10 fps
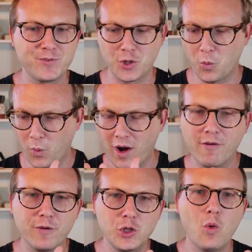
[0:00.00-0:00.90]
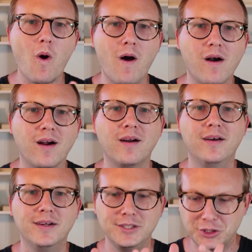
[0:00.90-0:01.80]
So wherever you are,
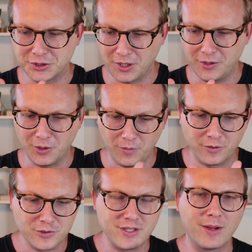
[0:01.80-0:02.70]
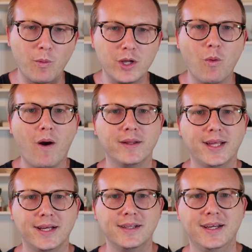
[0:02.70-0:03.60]
just understand where you are in
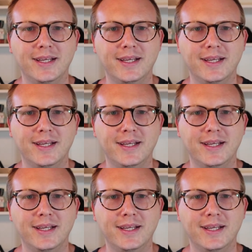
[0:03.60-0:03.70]
that.